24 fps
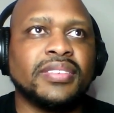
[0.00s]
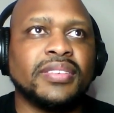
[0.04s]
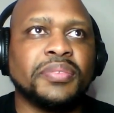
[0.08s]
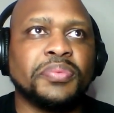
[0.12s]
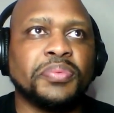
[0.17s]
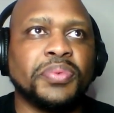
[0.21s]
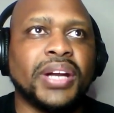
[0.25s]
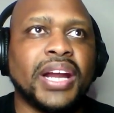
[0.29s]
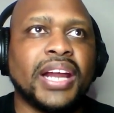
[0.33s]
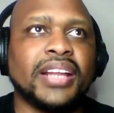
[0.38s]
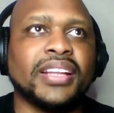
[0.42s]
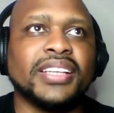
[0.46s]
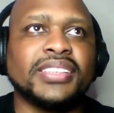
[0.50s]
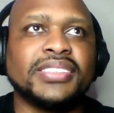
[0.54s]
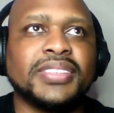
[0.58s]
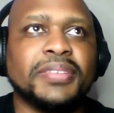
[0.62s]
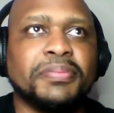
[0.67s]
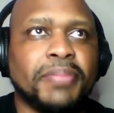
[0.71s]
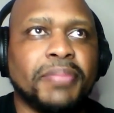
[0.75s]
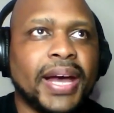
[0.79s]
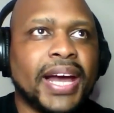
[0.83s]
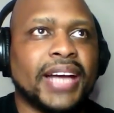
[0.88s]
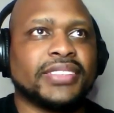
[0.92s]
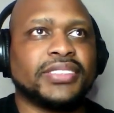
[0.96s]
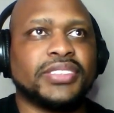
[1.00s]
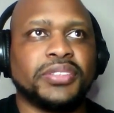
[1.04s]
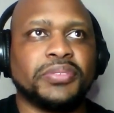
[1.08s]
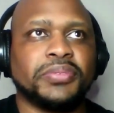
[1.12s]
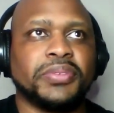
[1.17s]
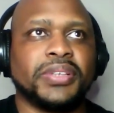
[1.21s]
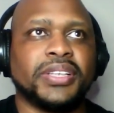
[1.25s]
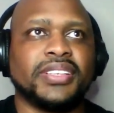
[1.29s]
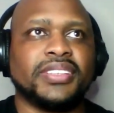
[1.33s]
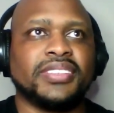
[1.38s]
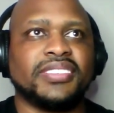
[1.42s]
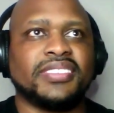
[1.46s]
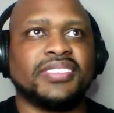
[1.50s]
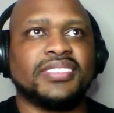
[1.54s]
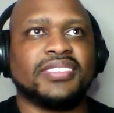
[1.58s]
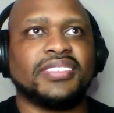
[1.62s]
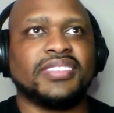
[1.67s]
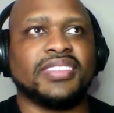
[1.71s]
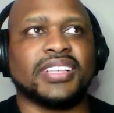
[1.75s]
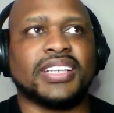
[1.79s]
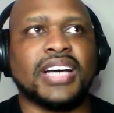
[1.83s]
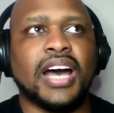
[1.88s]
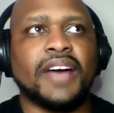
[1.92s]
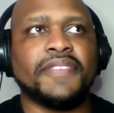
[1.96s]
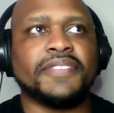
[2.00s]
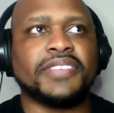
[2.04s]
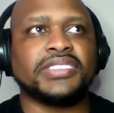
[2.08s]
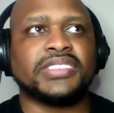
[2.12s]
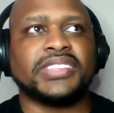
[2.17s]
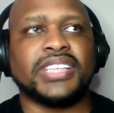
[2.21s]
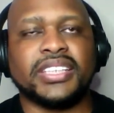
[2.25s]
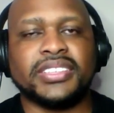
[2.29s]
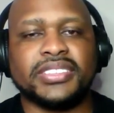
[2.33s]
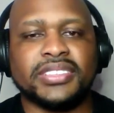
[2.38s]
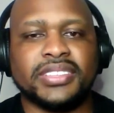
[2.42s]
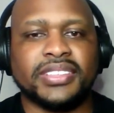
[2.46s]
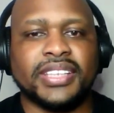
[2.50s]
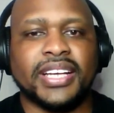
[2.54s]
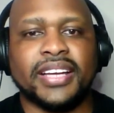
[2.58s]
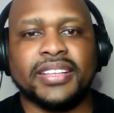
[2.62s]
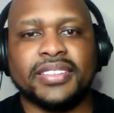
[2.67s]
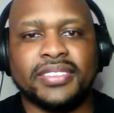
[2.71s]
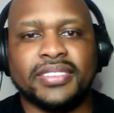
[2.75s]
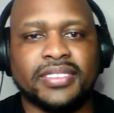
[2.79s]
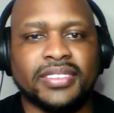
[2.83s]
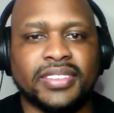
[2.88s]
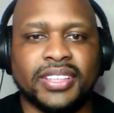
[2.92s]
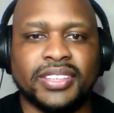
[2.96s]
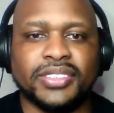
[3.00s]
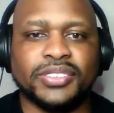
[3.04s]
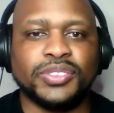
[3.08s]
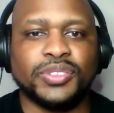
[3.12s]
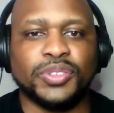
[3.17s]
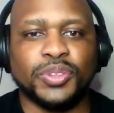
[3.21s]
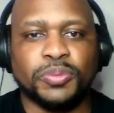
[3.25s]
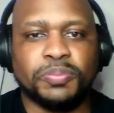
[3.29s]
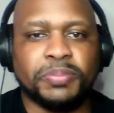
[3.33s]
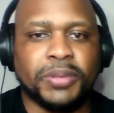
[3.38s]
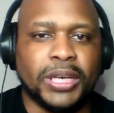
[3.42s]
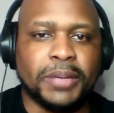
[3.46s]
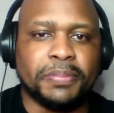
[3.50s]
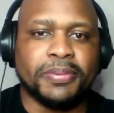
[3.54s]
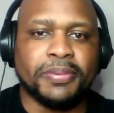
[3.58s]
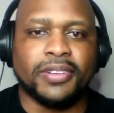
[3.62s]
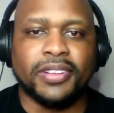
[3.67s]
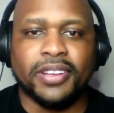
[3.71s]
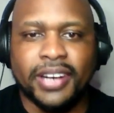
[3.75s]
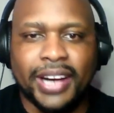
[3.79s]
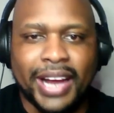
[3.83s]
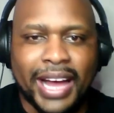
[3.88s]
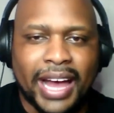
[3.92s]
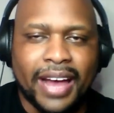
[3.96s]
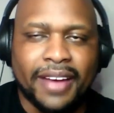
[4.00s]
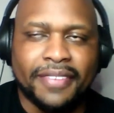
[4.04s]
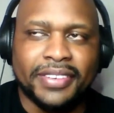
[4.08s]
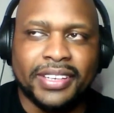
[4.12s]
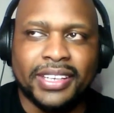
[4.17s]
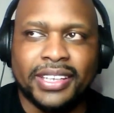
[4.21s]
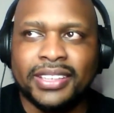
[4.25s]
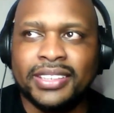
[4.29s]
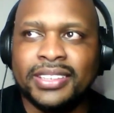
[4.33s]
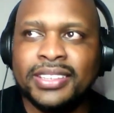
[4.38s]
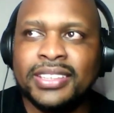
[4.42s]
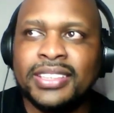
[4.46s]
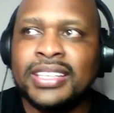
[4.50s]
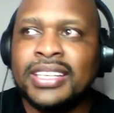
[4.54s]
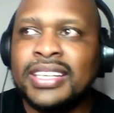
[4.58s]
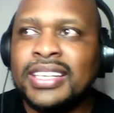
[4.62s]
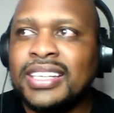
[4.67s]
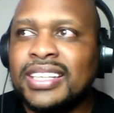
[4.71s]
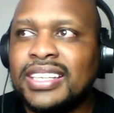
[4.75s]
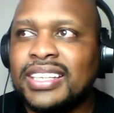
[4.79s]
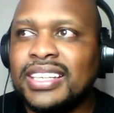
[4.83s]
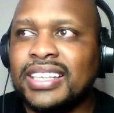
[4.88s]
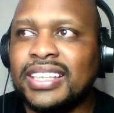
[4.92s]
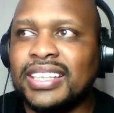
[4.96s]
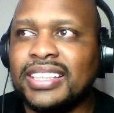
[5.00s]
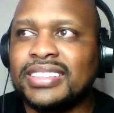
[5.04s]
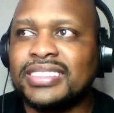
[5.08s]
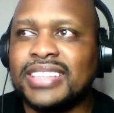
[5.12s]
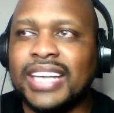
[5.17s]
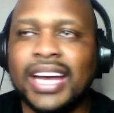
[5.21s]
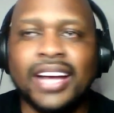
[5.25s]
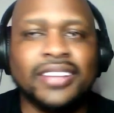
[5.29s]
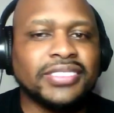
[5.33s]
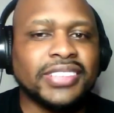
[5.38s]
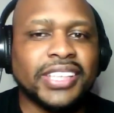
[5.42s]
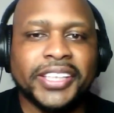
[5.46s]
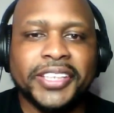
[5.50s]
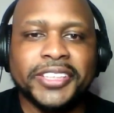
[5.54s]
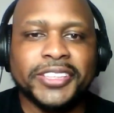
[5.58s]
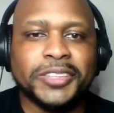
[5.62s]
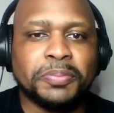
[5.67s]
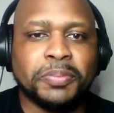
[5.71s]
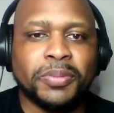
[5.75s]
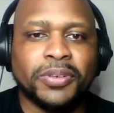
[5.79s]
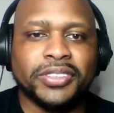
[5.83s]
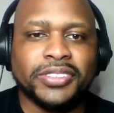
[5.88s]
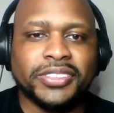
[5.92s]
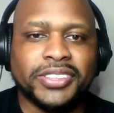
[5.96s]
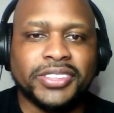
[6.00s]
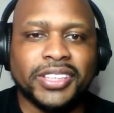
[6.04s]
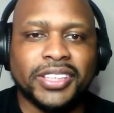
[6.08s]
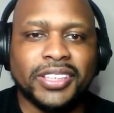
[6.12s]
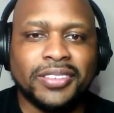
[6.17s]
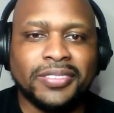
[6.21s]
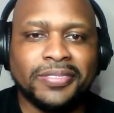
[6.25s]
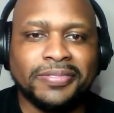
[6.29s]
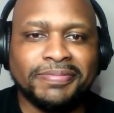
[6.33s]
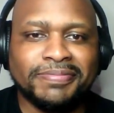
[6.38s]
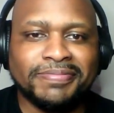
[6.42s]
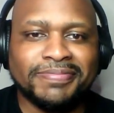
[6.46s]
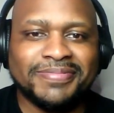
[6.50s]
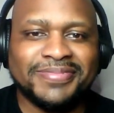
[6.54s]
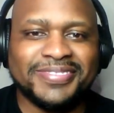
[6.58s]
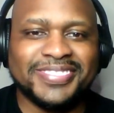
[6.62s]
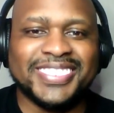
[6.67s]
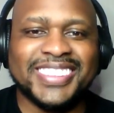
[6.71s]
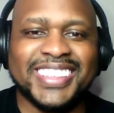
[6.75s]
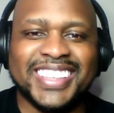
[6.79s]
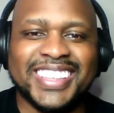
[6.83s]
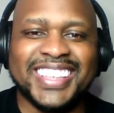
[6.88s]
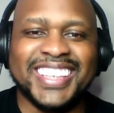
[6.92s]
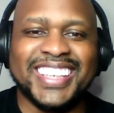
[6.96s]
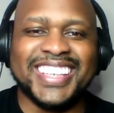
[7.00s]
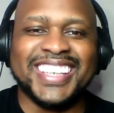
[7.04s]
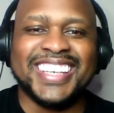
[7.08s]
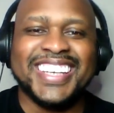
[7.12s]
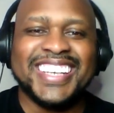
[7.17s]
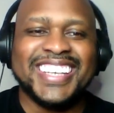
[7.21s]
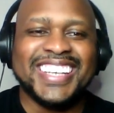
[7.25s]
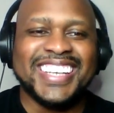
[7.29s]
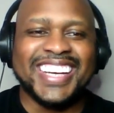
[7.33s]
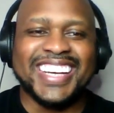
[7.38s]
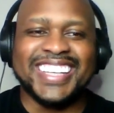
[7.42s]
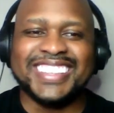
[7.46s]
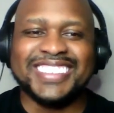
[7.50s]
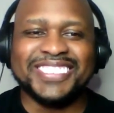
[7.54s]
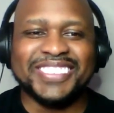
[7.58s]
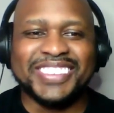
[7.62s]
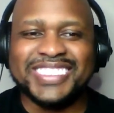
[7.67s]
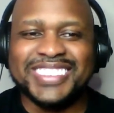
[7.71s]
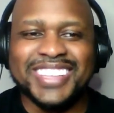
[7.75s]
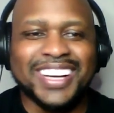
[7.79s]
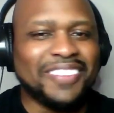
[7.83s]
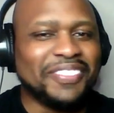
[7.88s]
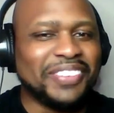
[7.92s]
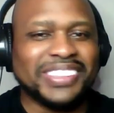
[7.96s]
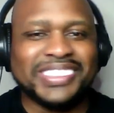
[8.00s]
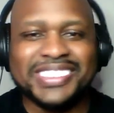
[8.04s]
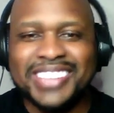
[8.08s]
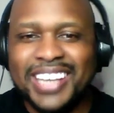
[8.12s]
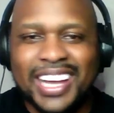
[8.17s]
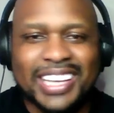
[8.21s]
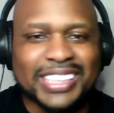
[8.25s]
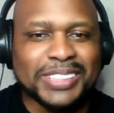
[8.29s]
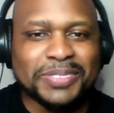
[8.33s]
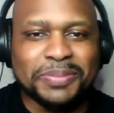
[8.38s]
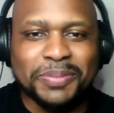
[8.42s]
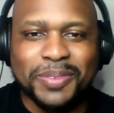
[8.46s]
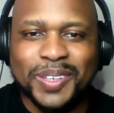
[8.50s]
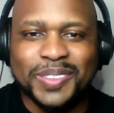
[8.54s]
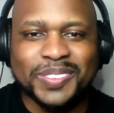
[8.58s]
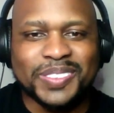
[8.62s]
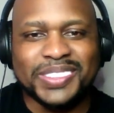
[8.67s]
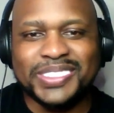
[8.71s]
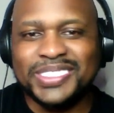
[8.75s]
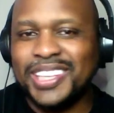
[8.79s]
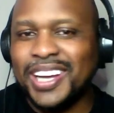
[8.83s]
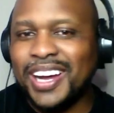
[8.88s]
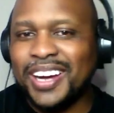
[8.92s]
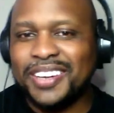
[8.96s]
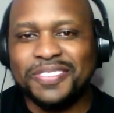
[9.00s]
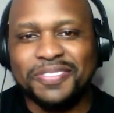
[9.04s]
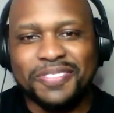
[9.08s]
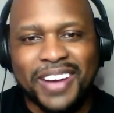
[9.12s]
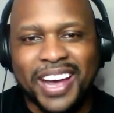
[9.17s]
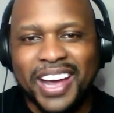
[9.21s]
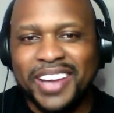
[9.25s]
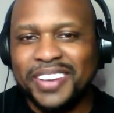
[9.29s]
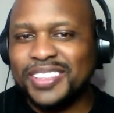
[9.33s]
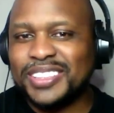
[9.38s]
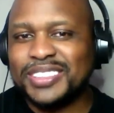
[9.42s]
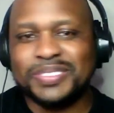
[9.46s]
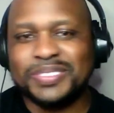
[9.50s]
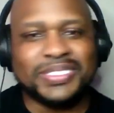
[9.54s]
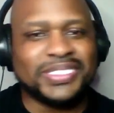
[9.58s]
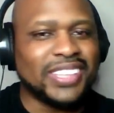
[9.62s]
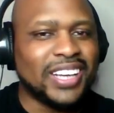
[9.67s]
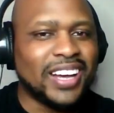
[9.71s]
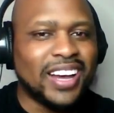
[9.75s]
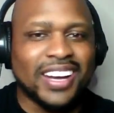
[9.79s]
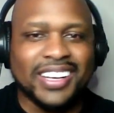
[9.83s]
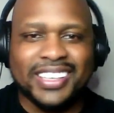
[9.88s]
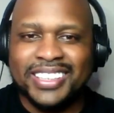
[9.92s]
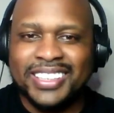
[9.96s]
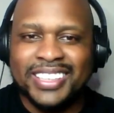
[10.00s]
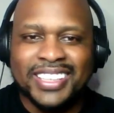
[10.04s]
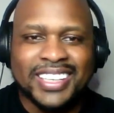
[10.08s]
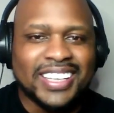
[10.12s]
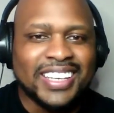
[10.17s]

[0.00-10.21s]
when I listen back to it, the conversation that these two people are having sounds like a sports show. We talk sports, we talk finals, we talk,